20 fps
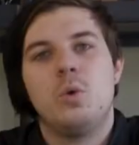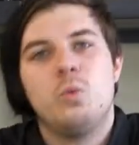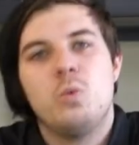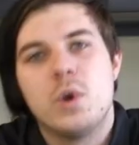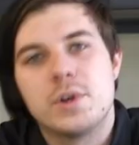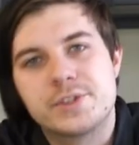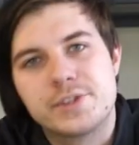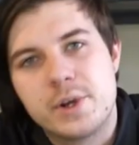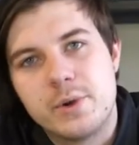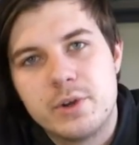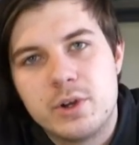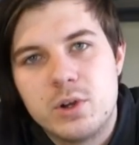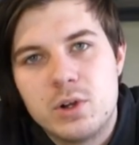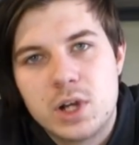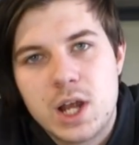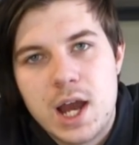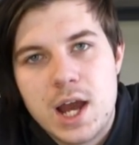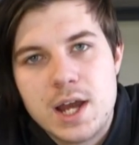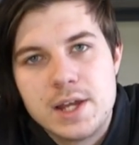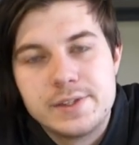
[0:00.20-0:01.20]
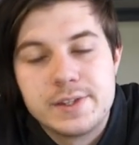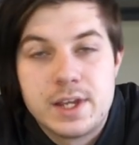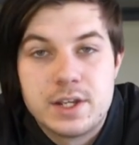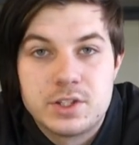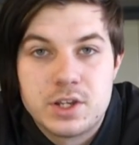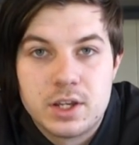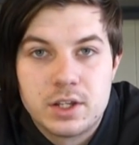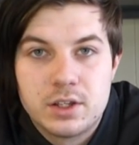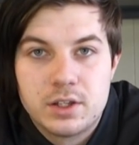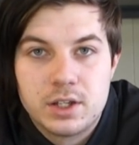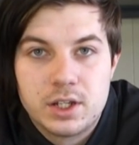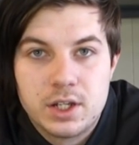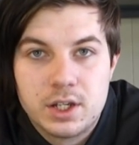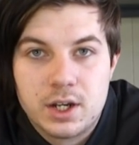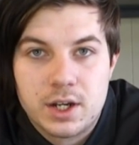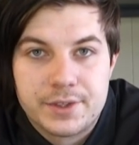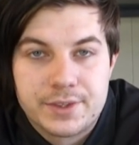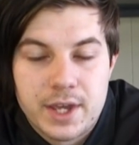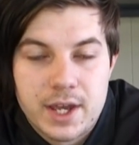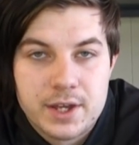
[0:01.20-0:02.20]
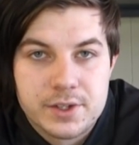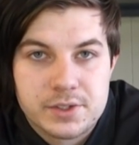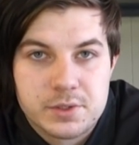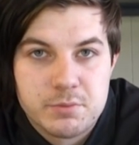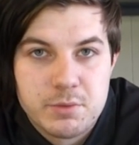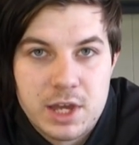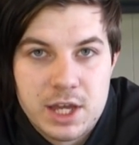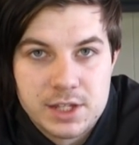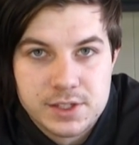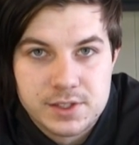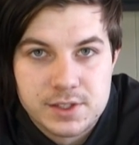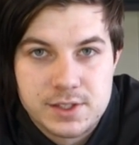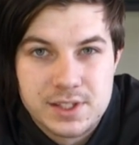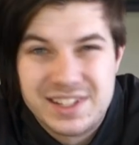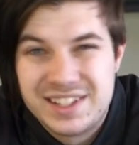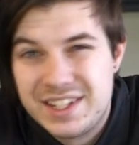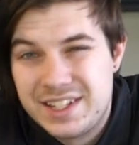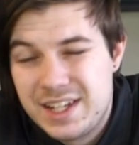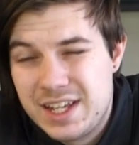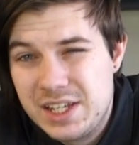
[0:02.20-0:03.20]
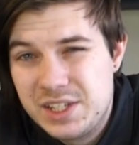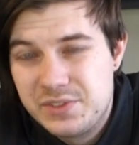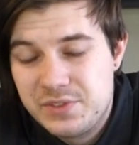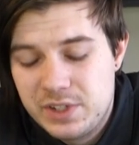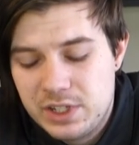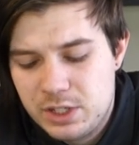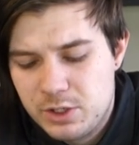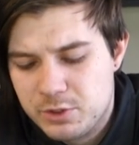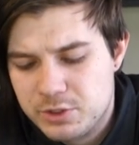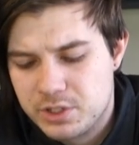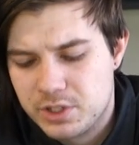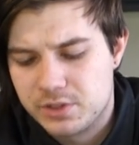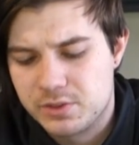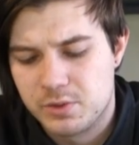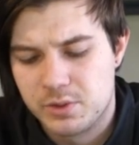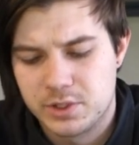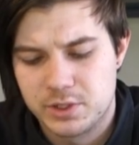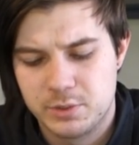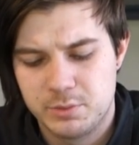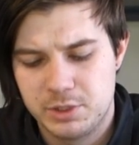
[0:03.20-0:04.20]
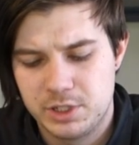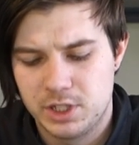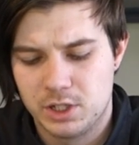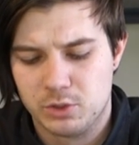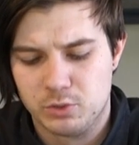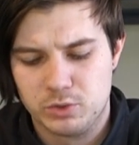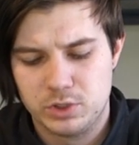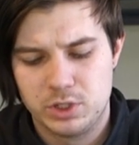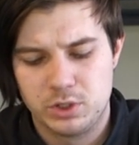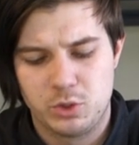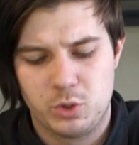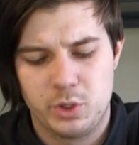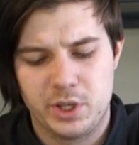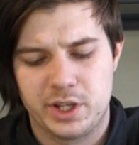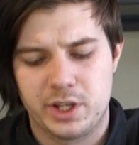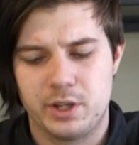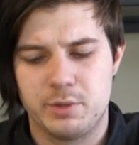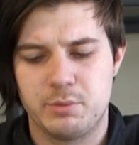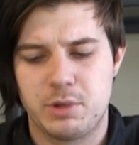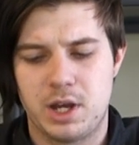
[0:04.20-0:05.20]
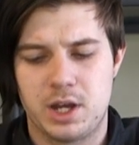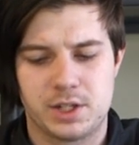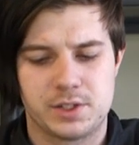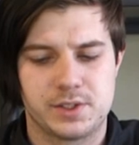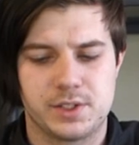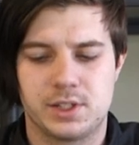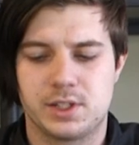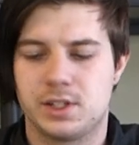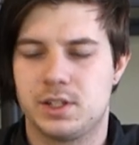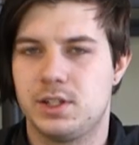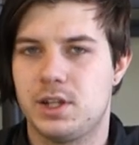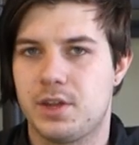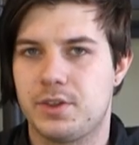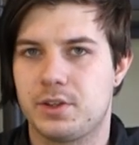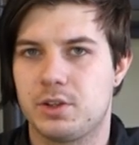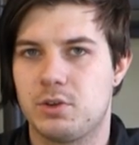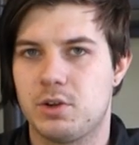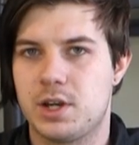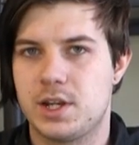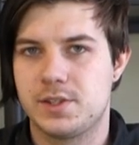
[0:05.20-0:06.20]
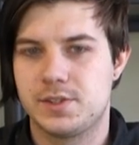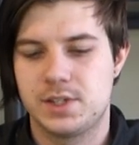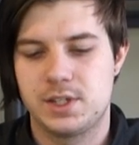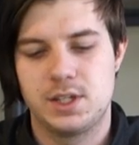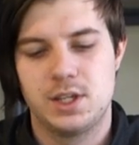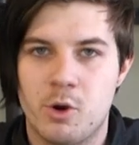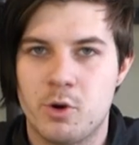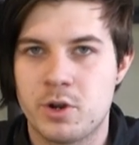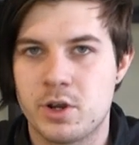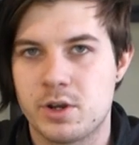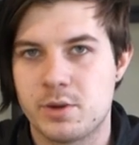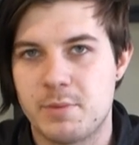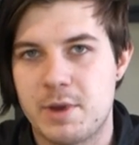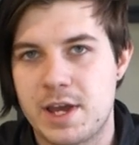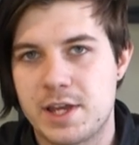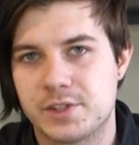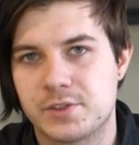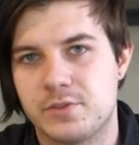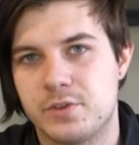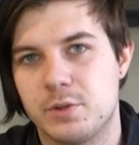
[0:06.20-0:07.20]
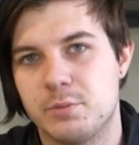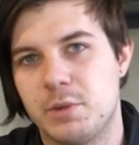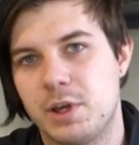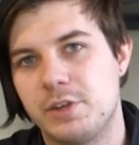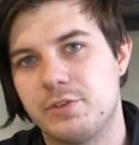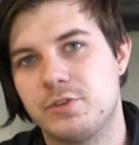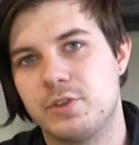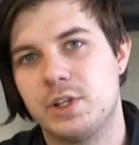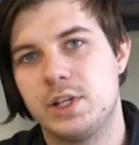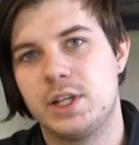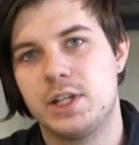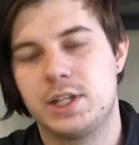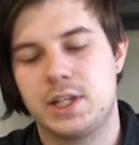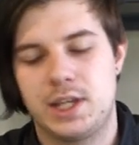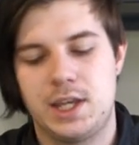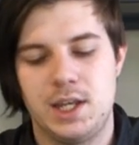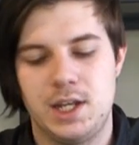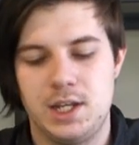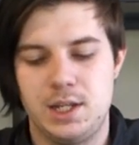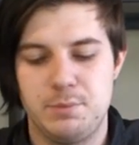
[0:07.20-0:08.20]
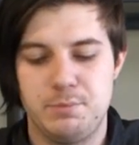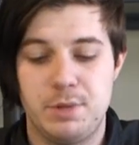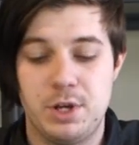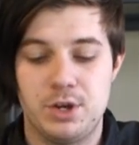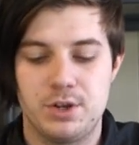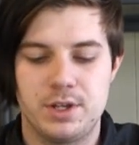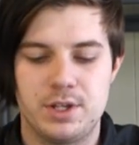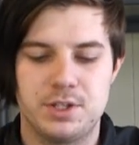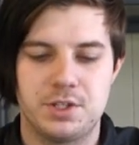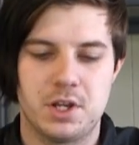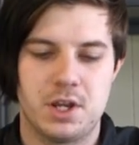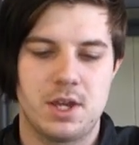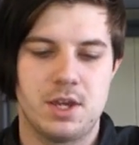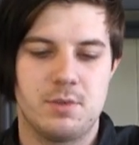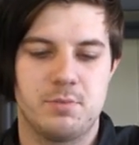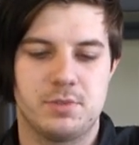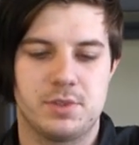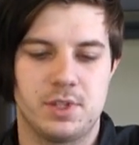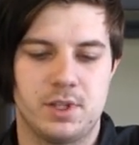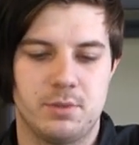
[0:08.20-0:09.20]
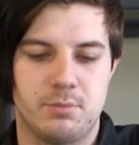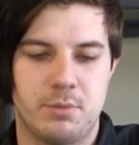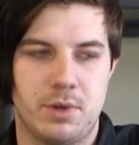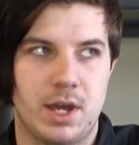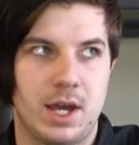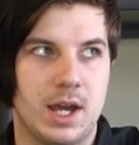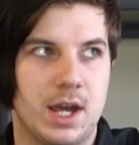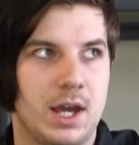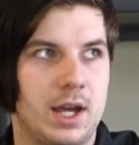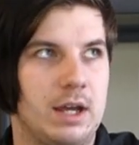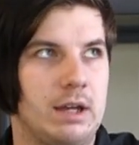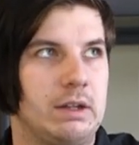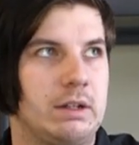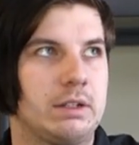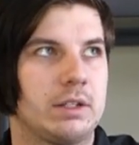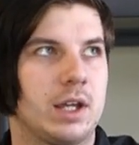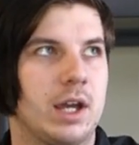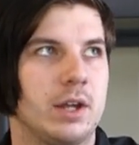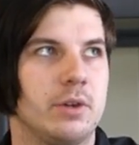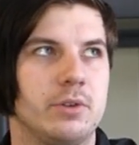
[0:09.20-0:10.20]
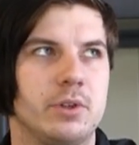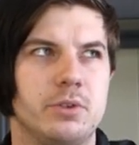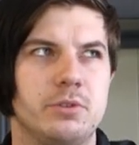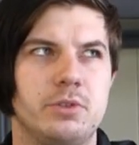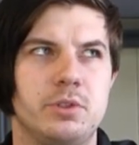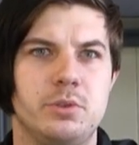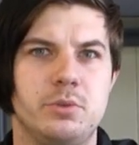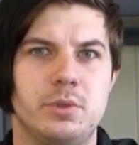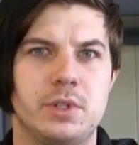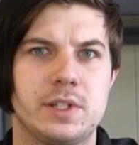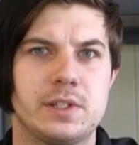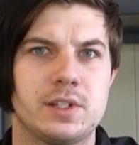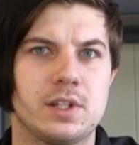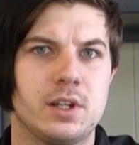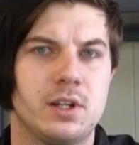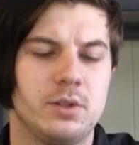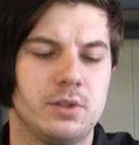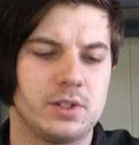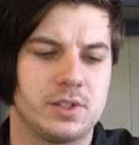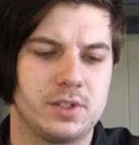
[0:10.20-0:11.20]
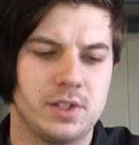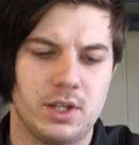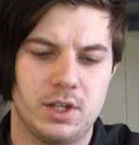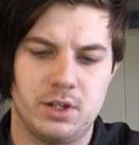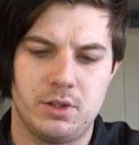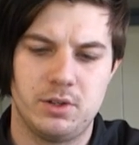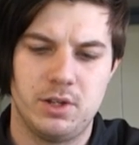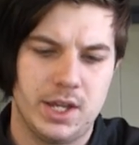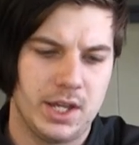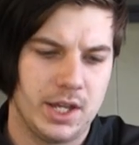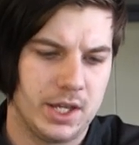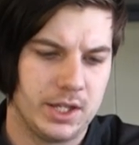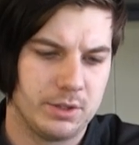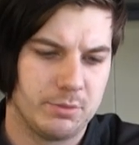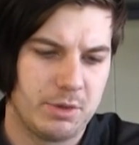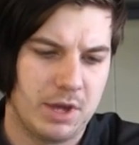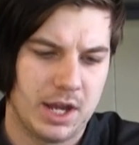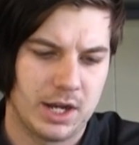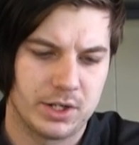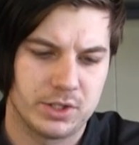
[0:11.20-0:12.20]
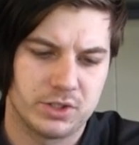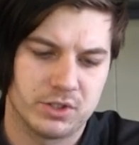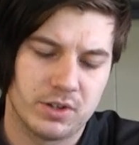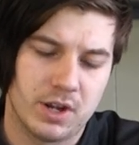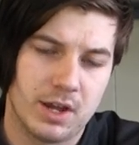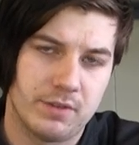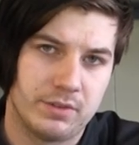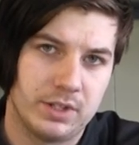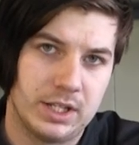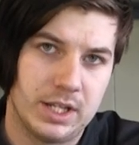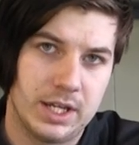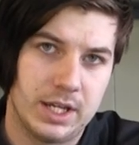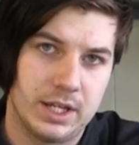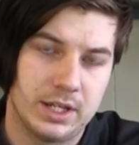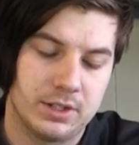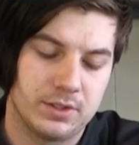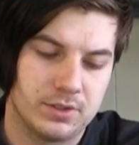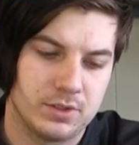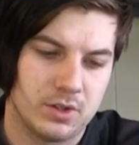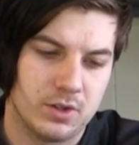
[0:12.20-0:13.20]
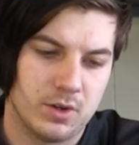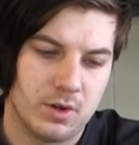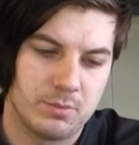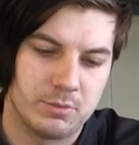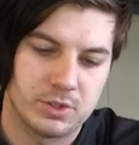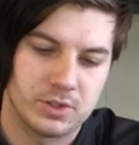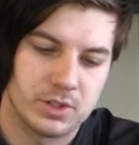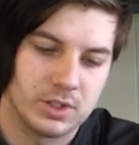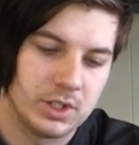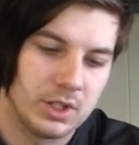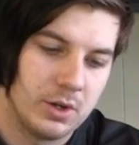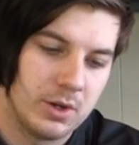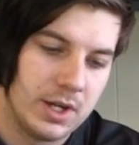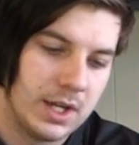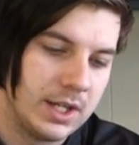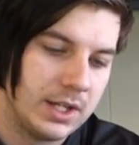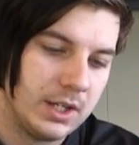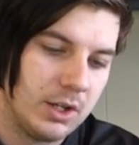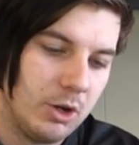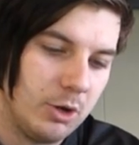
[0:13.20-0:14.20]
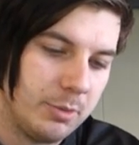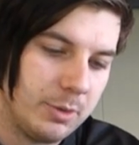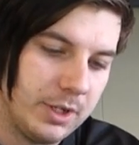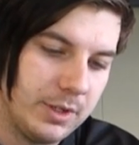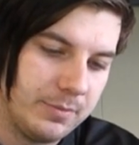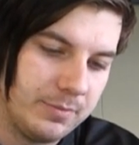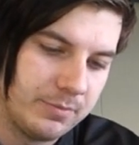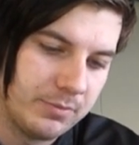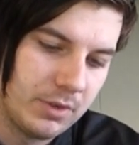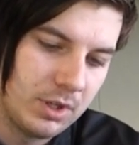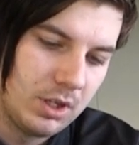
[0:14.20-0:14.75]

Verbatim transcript: What's going on guys, AJ Good here at the House of Masks, and today's video is just going to be a real quick unboxing, nothing crazy. Ordered a mask from my friend Kenny Beardy James about, I don't know, two weeks ago or so, and the package arrived today, so I'm just going to go ahead and open it.